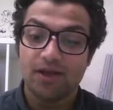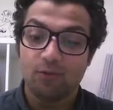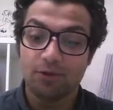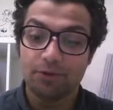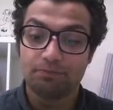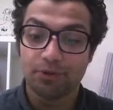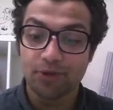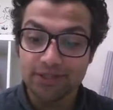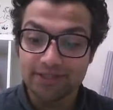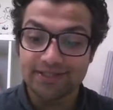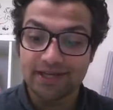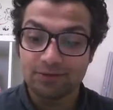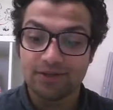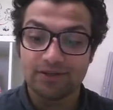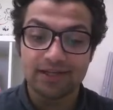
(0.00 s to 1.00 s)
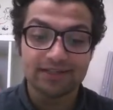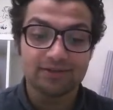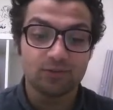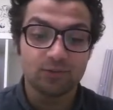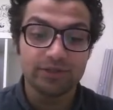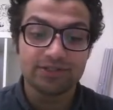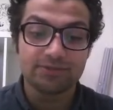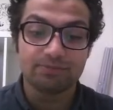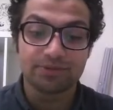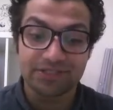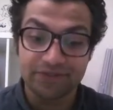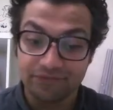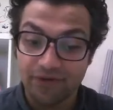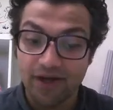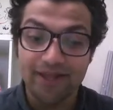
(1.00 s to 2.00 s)
We point out that when
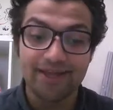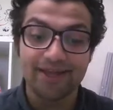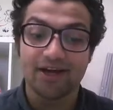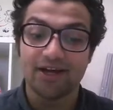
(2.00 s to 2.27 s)
specifying